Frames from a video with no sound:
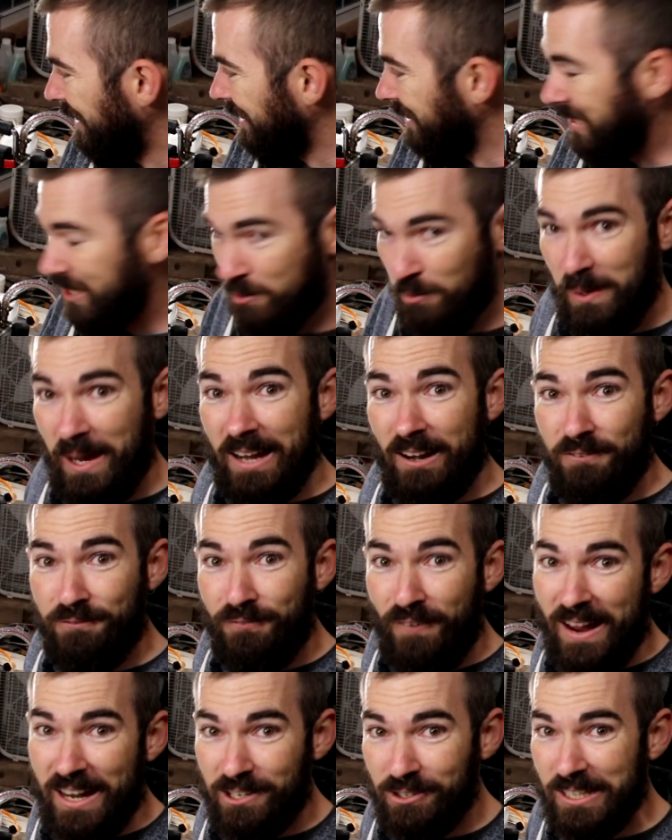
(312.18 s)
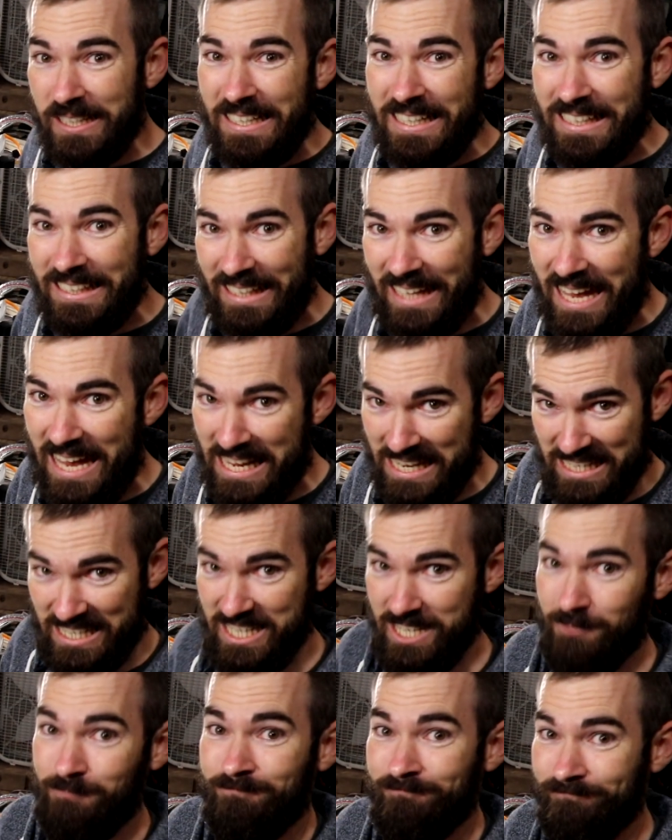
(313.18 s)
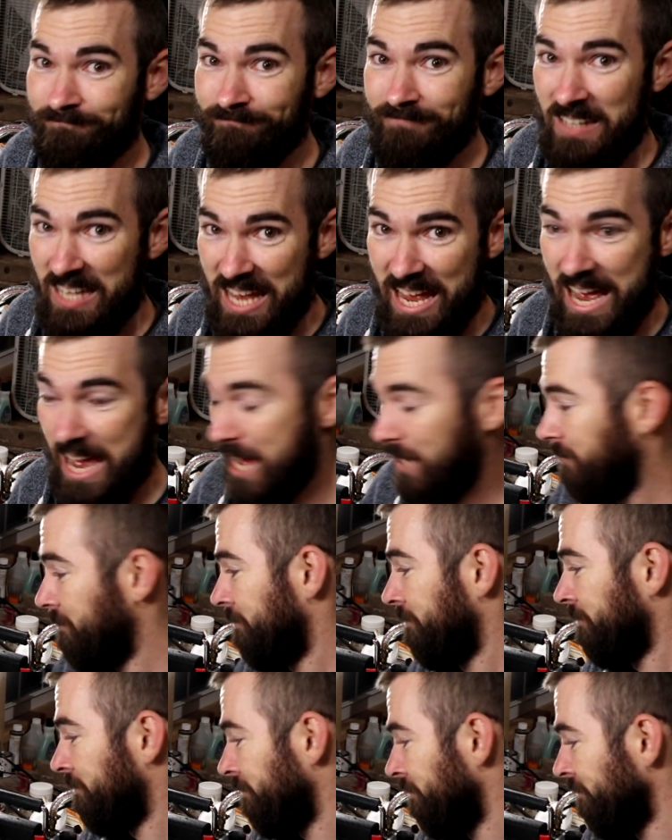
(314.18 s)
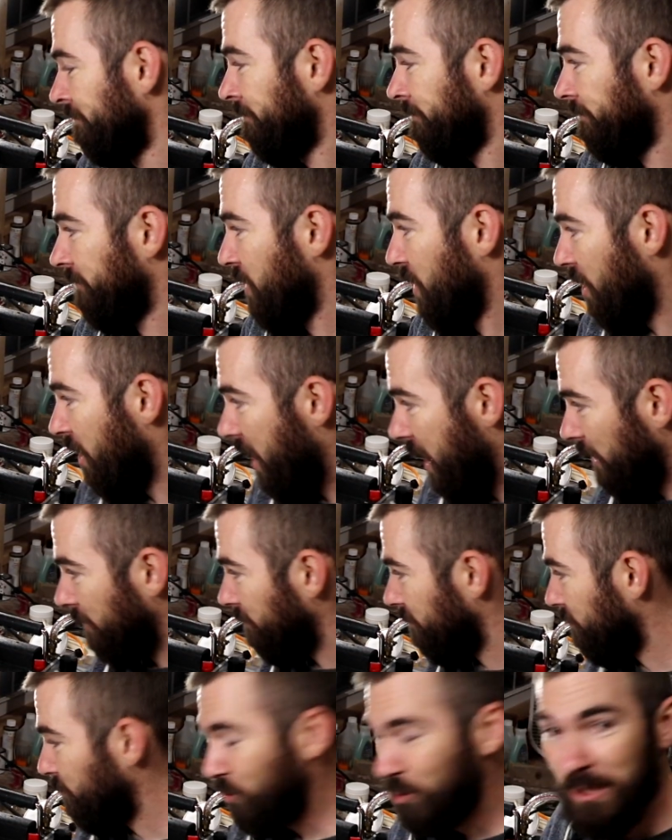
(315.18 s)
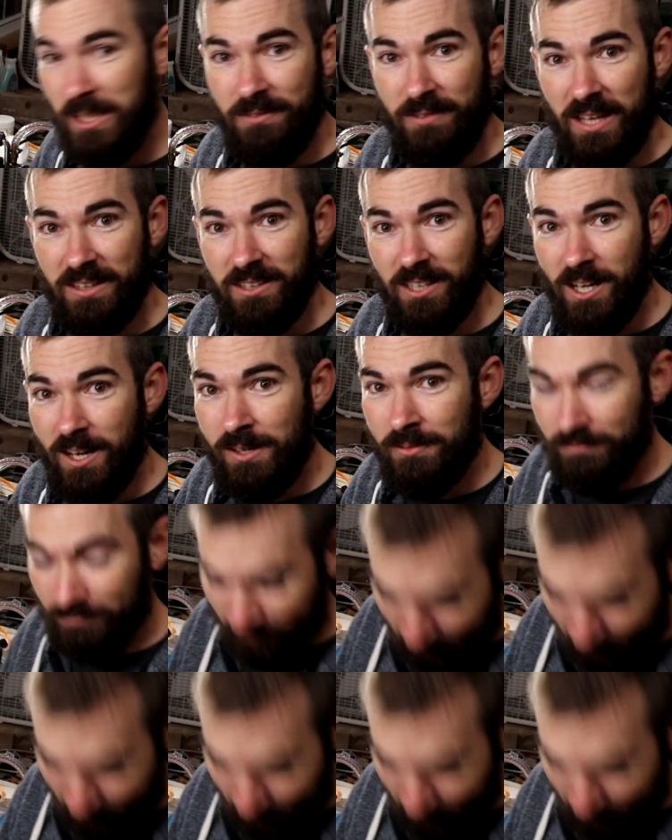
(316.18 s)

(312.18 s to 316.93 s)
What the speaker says: because we gotta fire it again. Yeah. Alright, we'll leave that there.